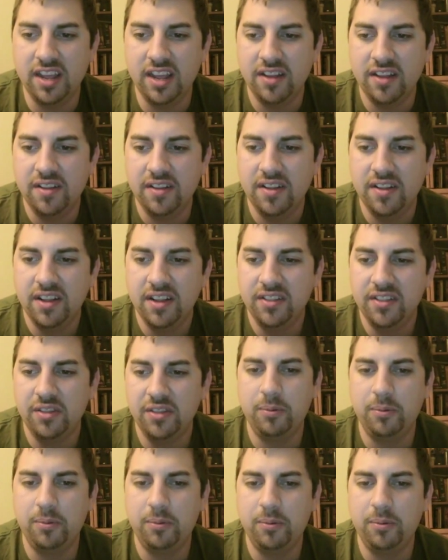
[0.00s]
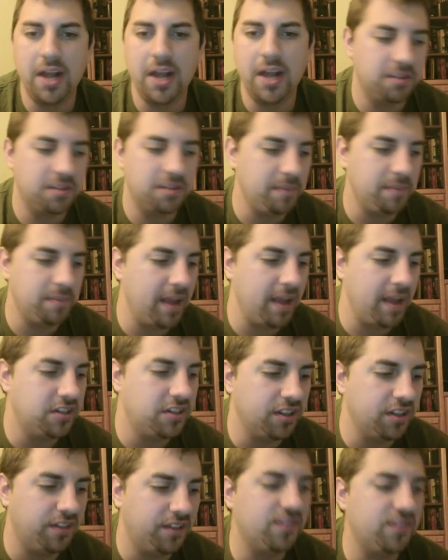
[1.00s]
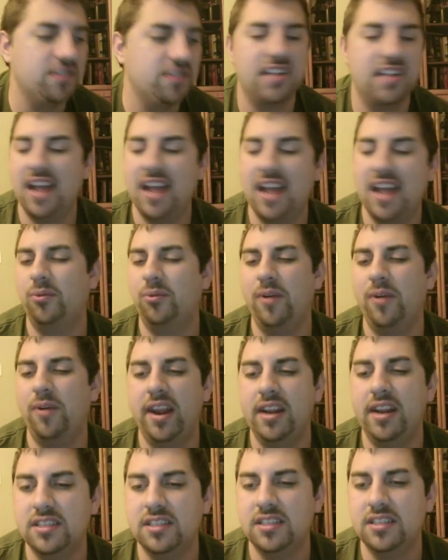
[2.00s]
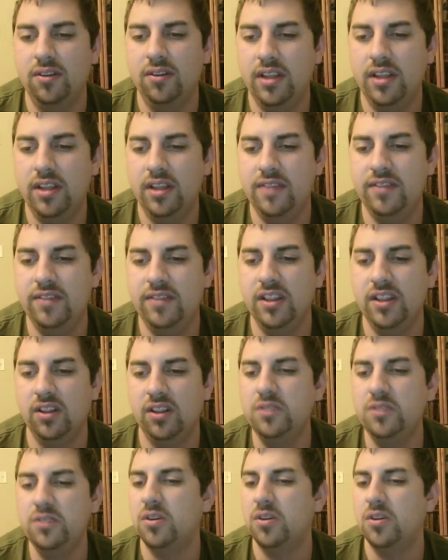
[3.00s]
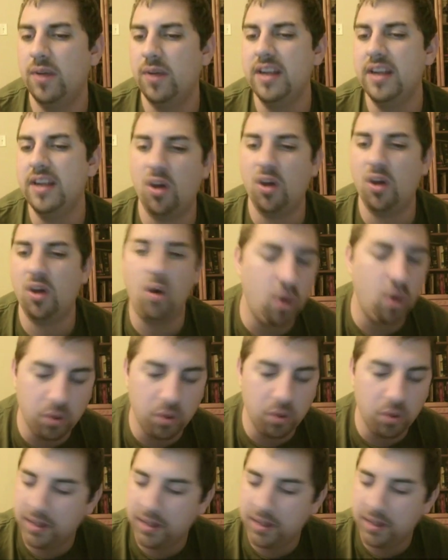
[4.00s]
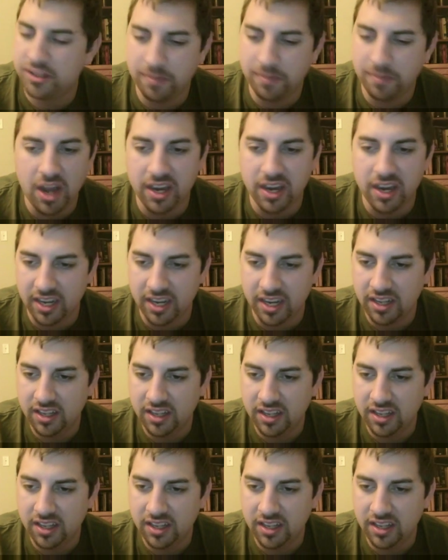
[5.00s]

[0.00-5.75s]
the project manager on the first task even the loser raises a whole bunch of money.